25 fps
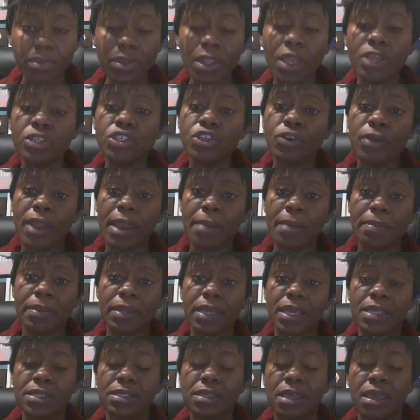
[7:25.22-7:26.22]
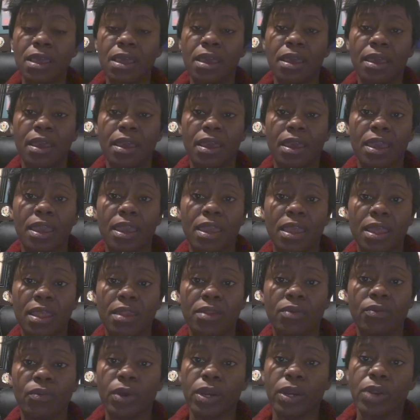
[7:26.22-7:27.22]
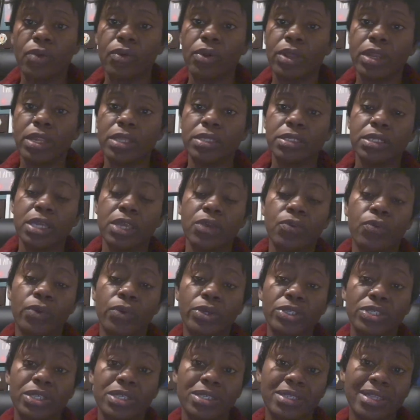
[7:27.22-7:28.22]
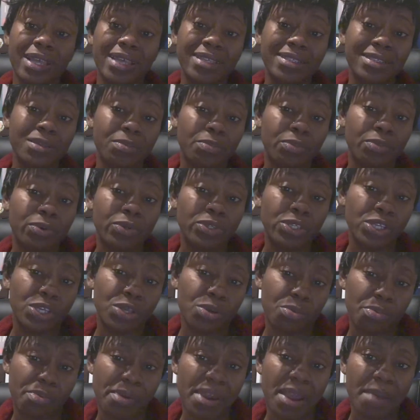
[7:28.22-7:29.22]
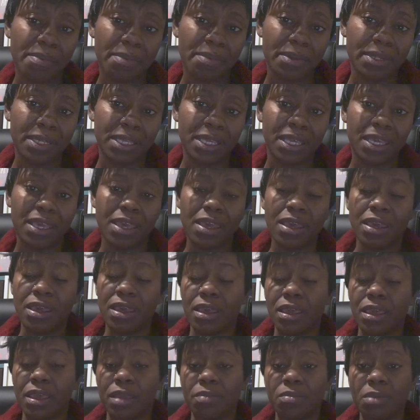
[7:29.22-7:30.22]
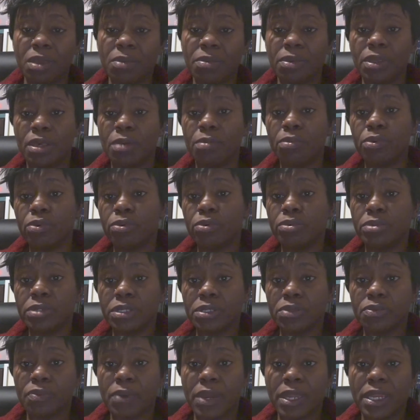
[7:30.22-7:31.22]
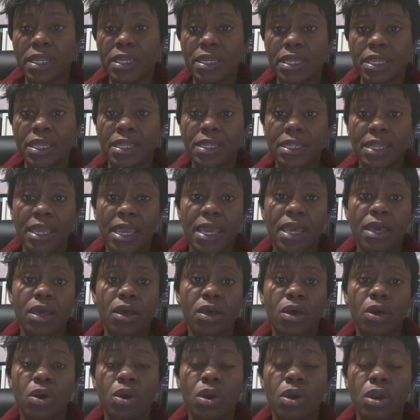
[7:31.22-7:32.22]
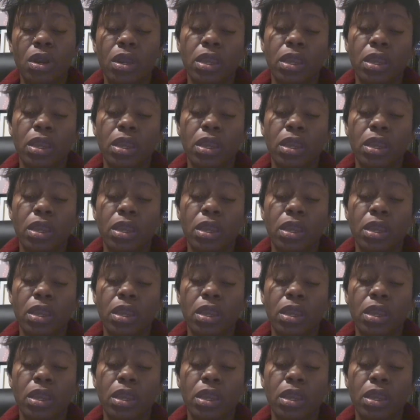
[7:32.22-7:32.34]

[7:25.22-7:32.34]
scrapless, and whatever it is that you watch is not supporting you properly, and maybe your boobs is weighting it down.